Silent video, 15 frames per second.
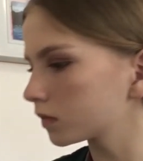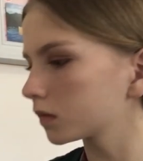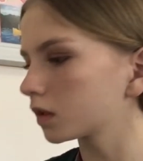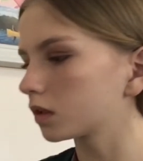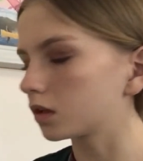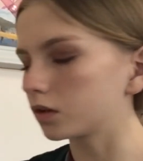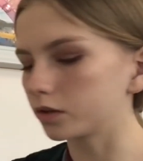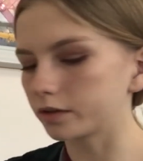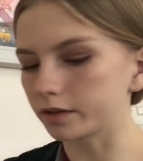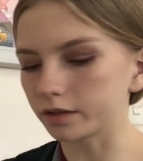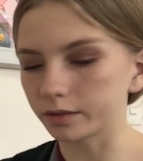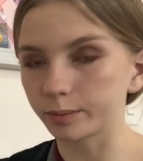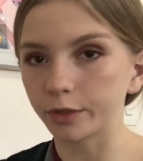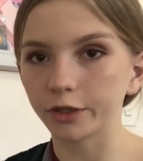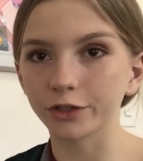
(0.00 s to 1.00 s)
I'll use this
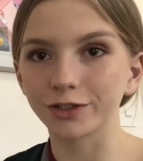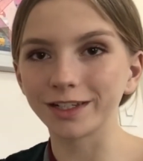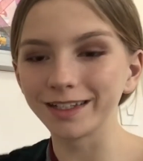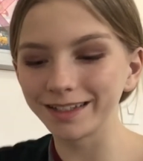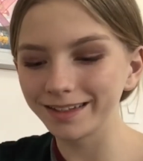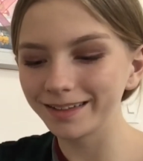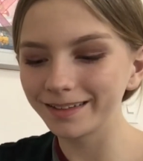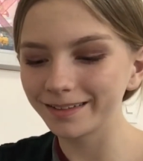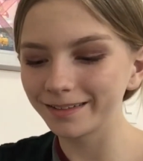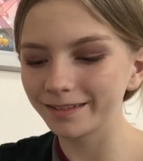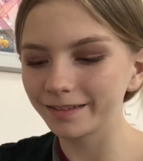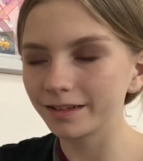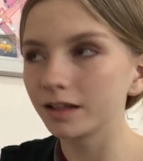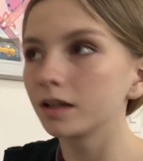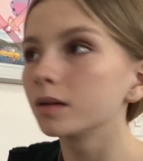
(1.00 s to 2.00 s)
brush.
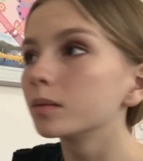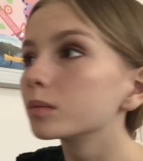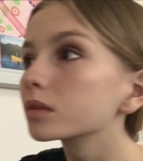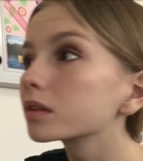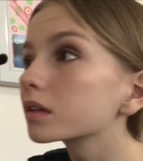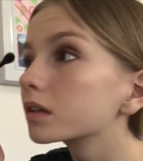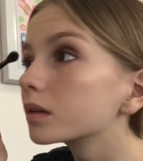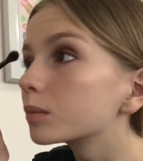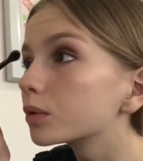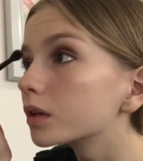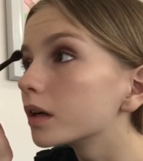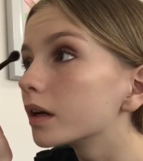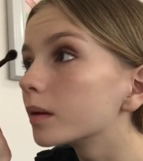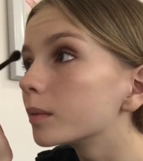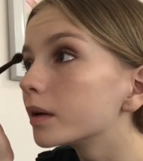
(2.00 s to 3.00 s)
I'm going to
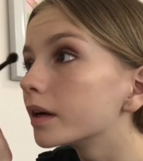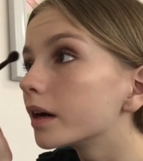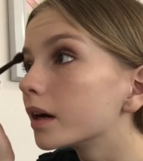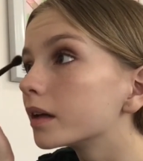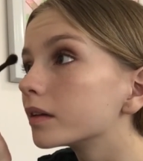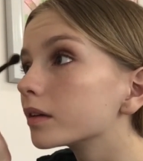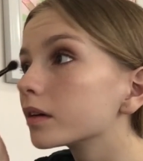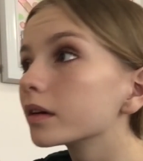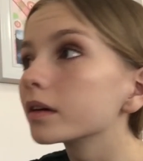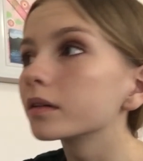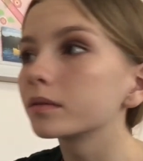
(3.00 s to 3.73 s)
put a bit under.